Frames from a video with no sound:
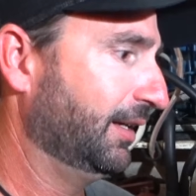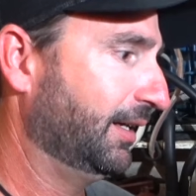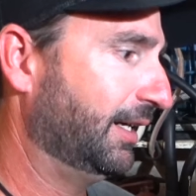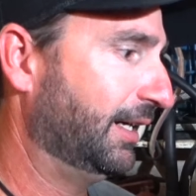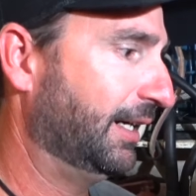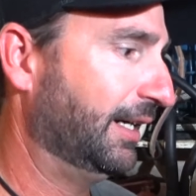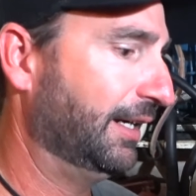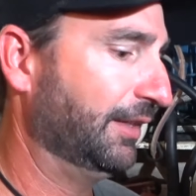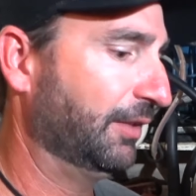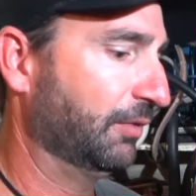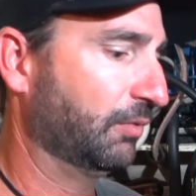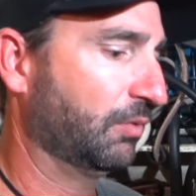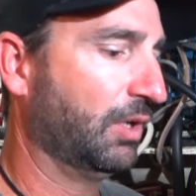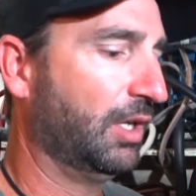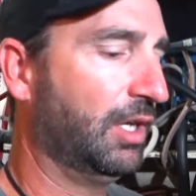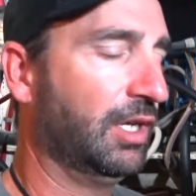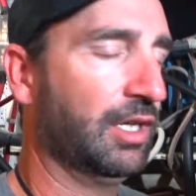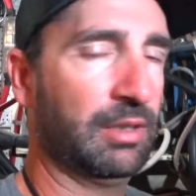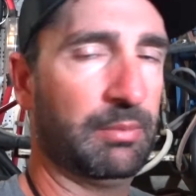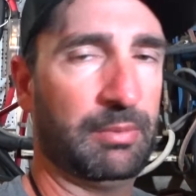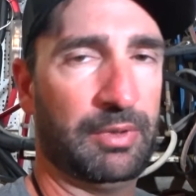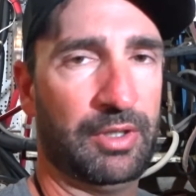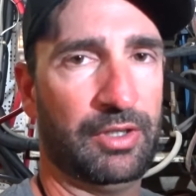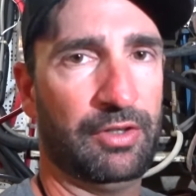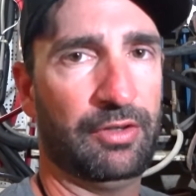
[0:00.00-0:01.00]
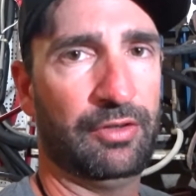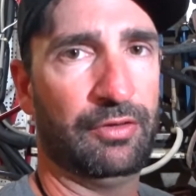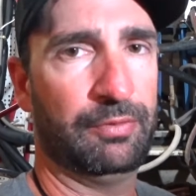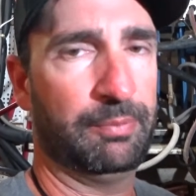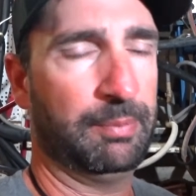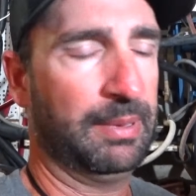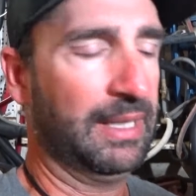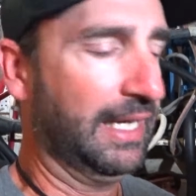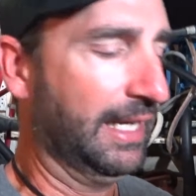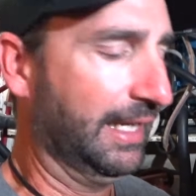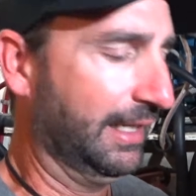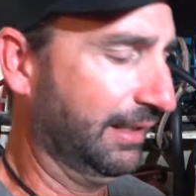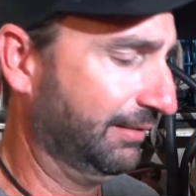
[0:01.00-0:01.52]
the wrong move
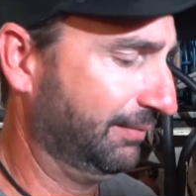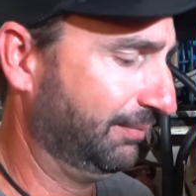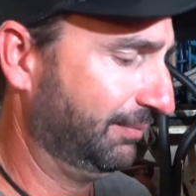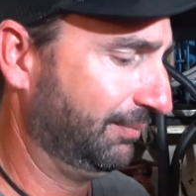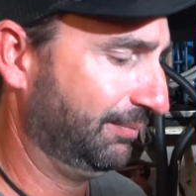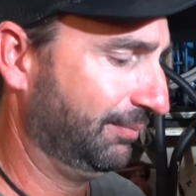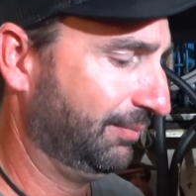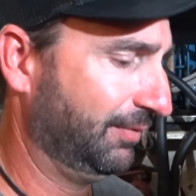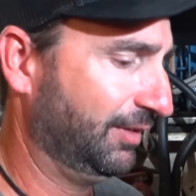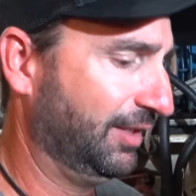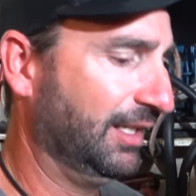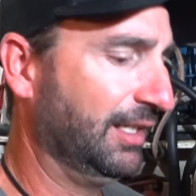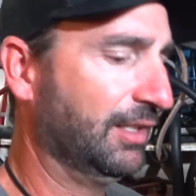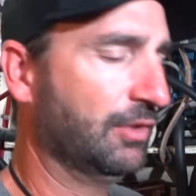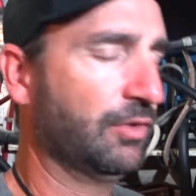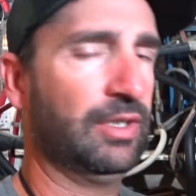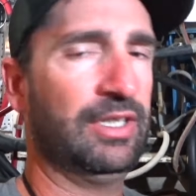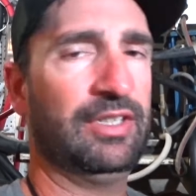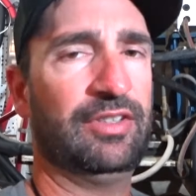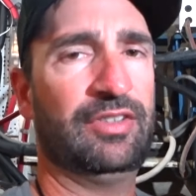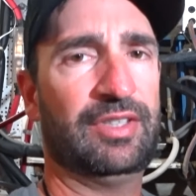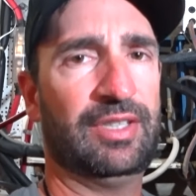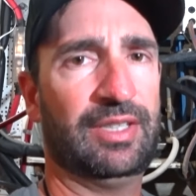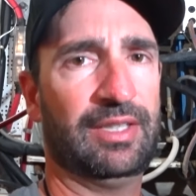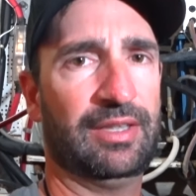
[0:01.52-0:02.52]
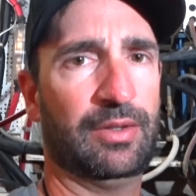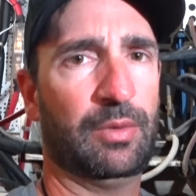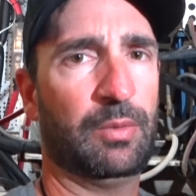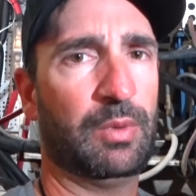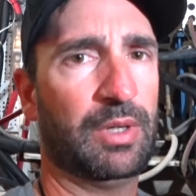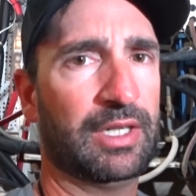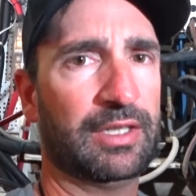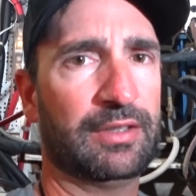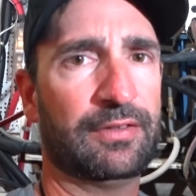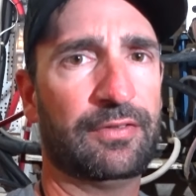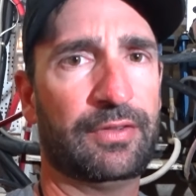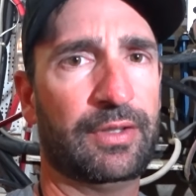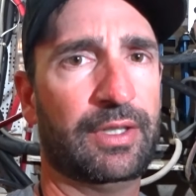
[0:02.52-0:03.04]
by decreasing the
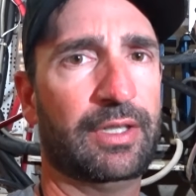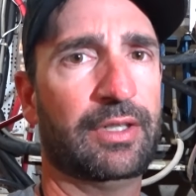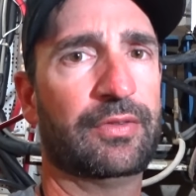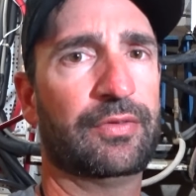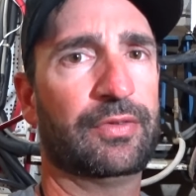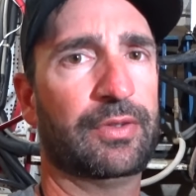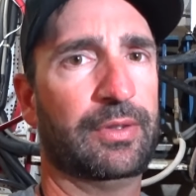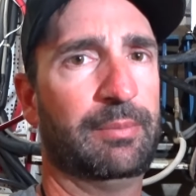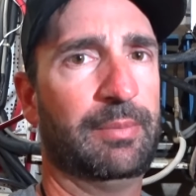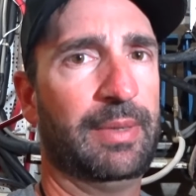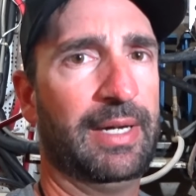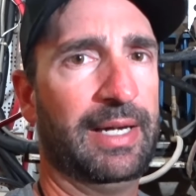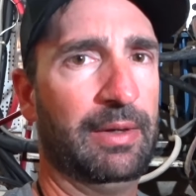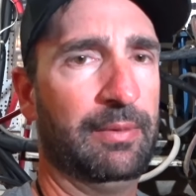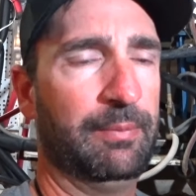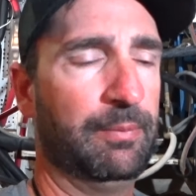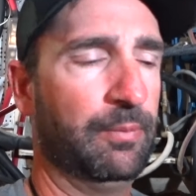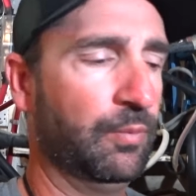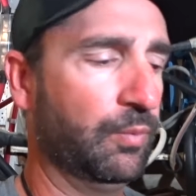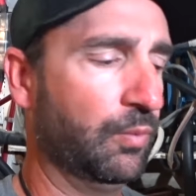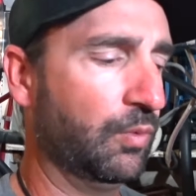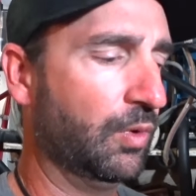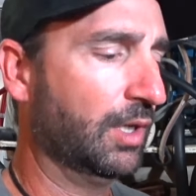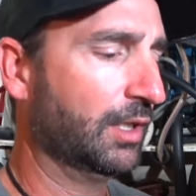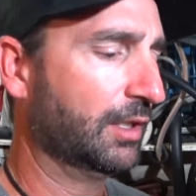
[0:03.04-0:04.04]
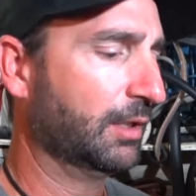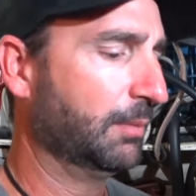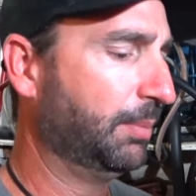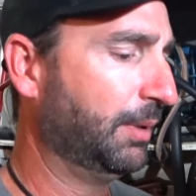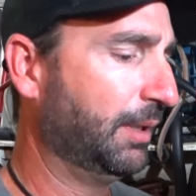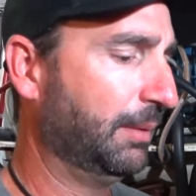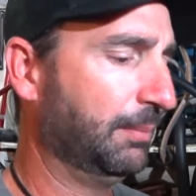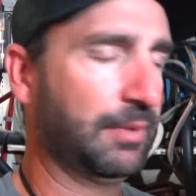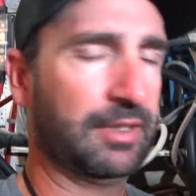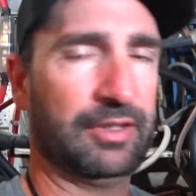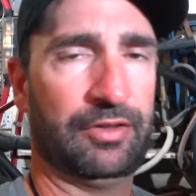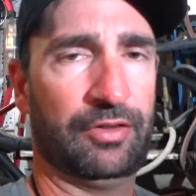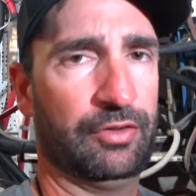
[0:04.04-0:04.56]
water flow from my water
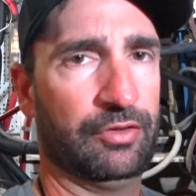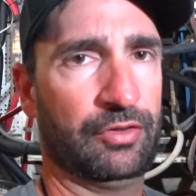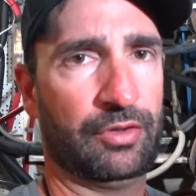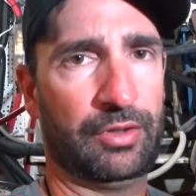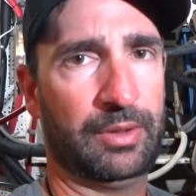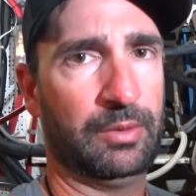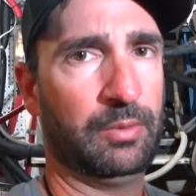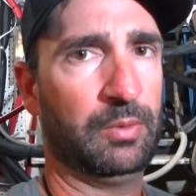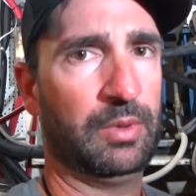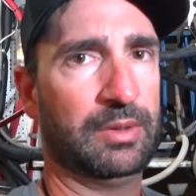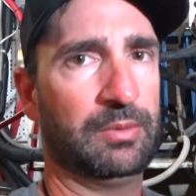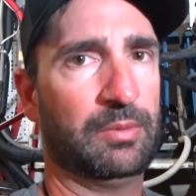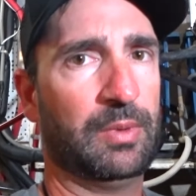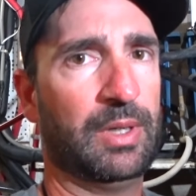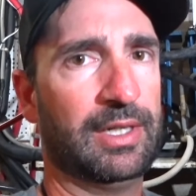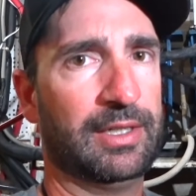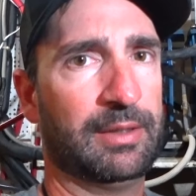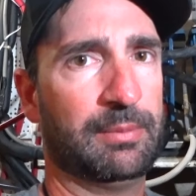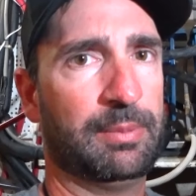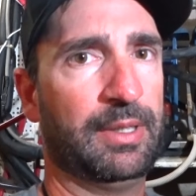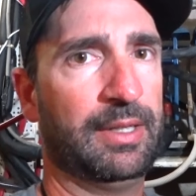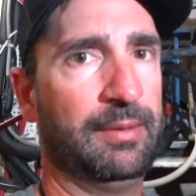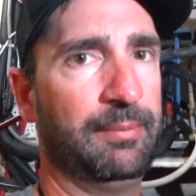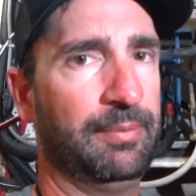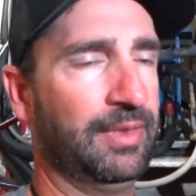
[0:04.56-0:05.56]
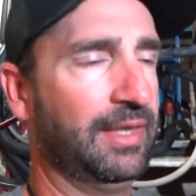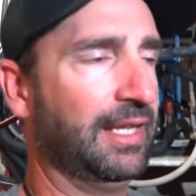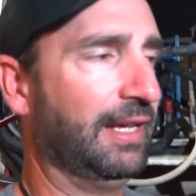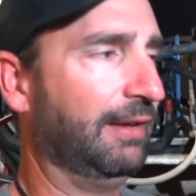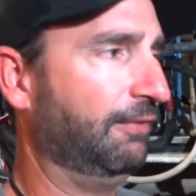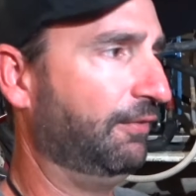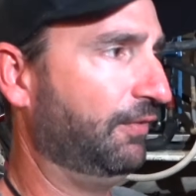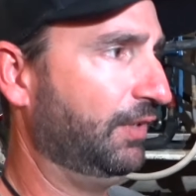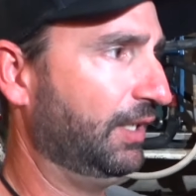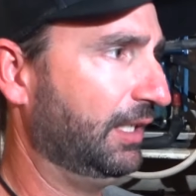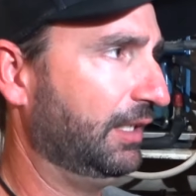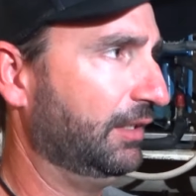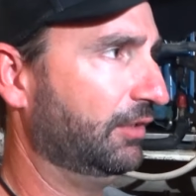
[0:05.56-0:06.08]
pump, because there's only one water pump that
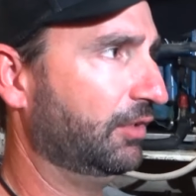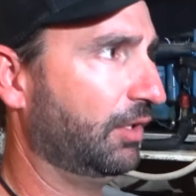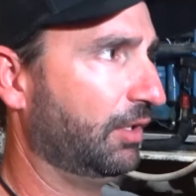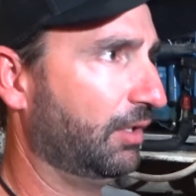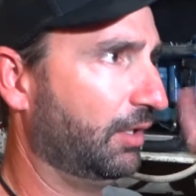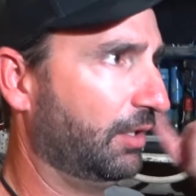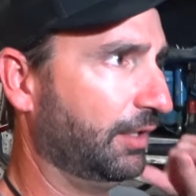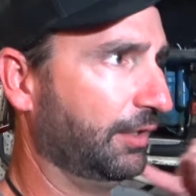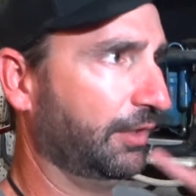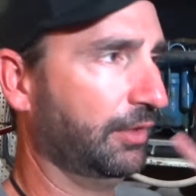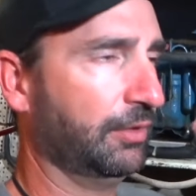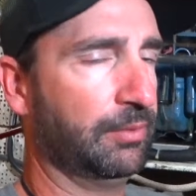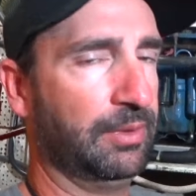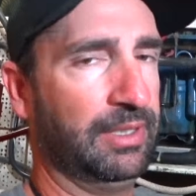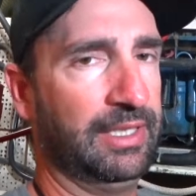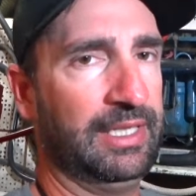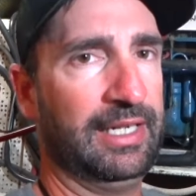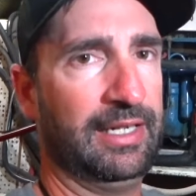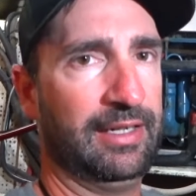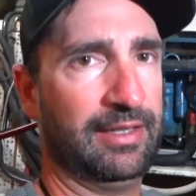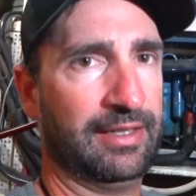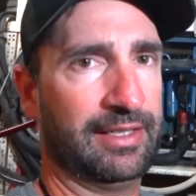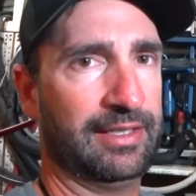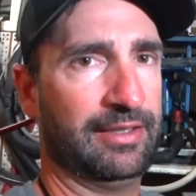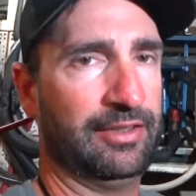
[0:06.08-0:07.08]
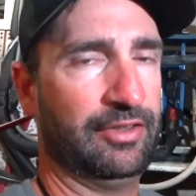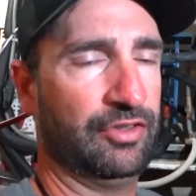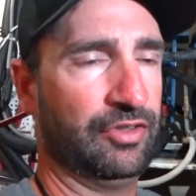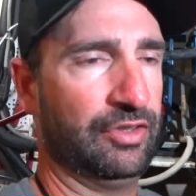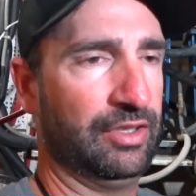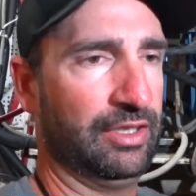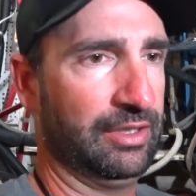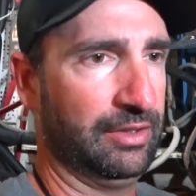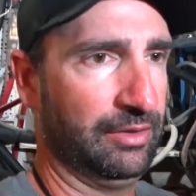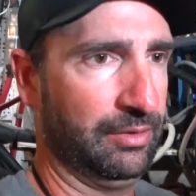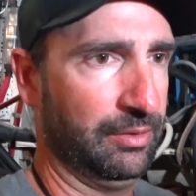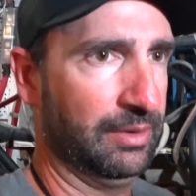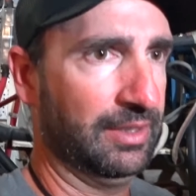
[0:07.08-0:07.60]
feeds all three air
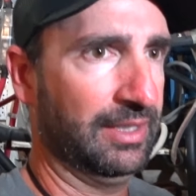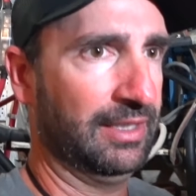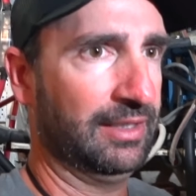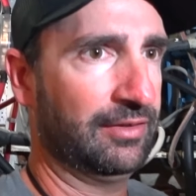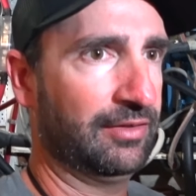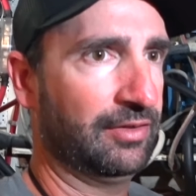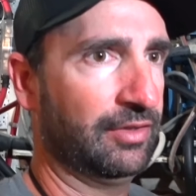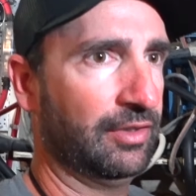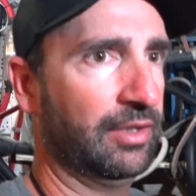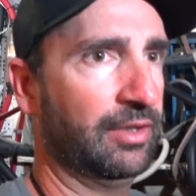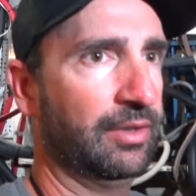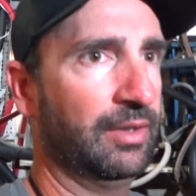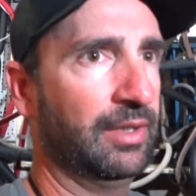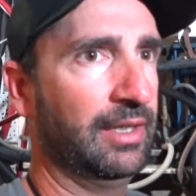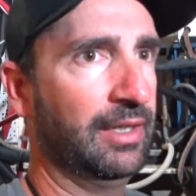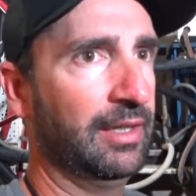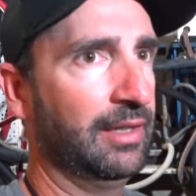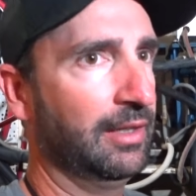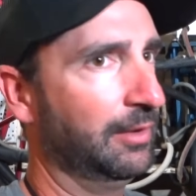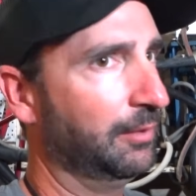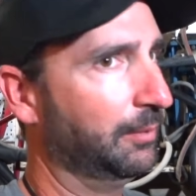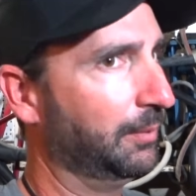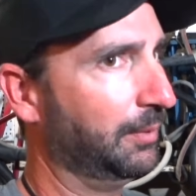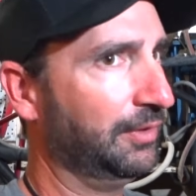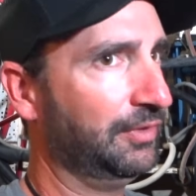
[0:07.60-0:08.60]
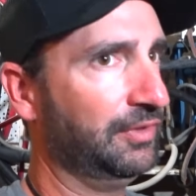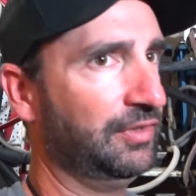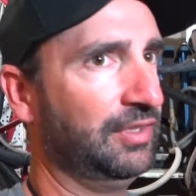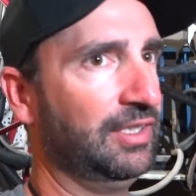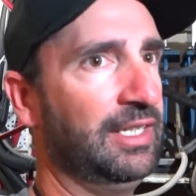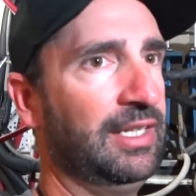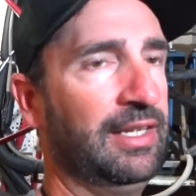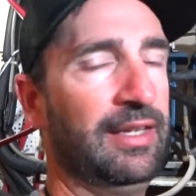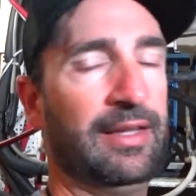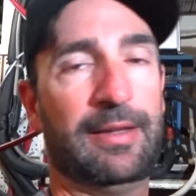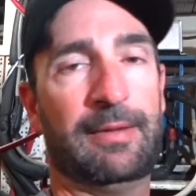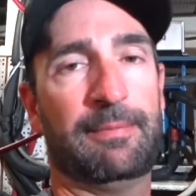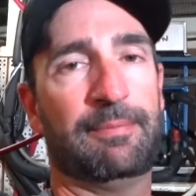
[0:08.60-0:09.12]
conditioning units. So we'll
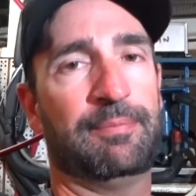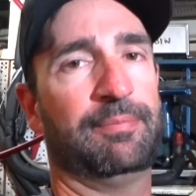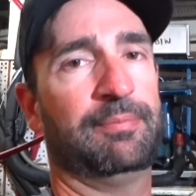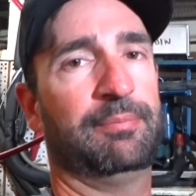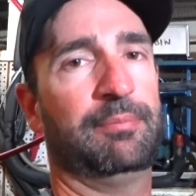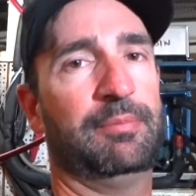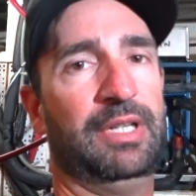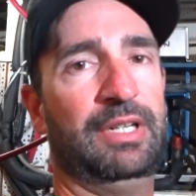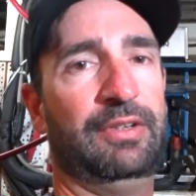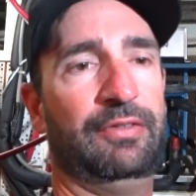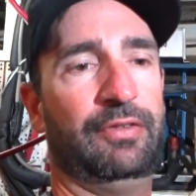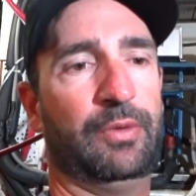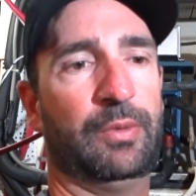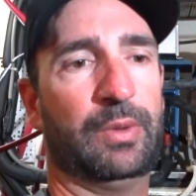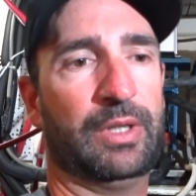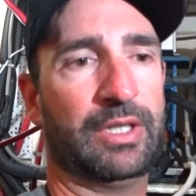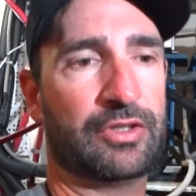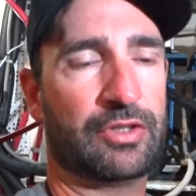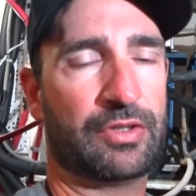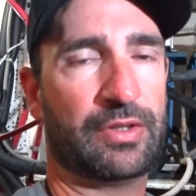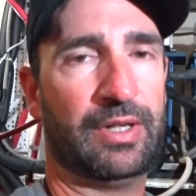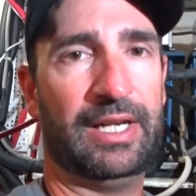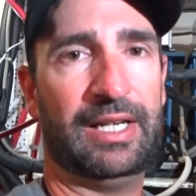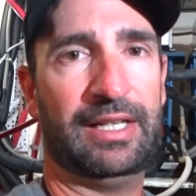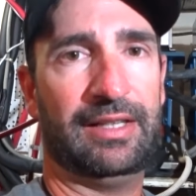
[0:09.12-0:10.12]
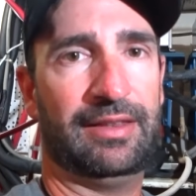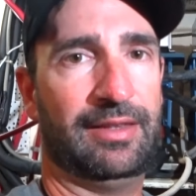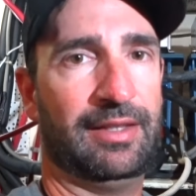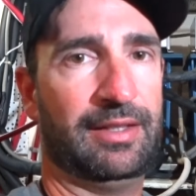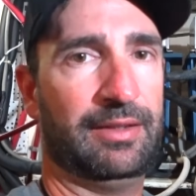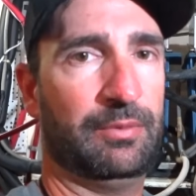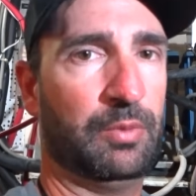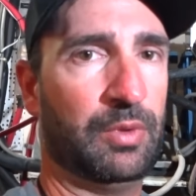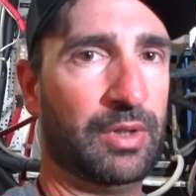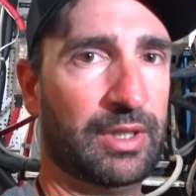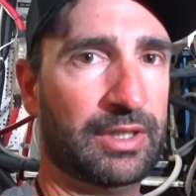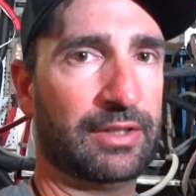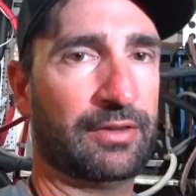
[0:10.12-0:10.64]
see, but if it works great,
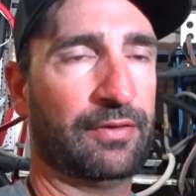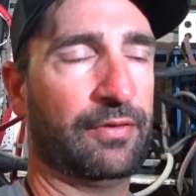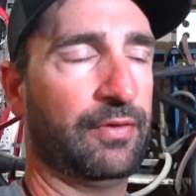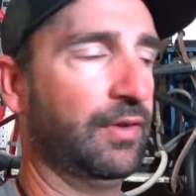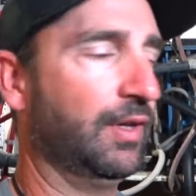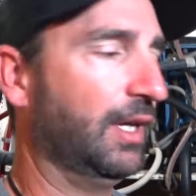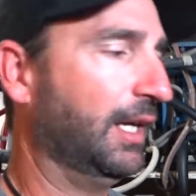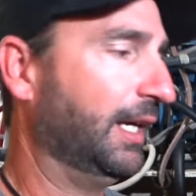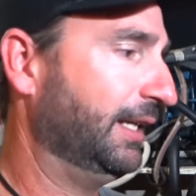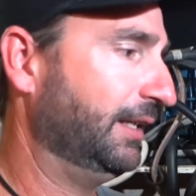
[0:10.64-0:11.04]
then wonderful.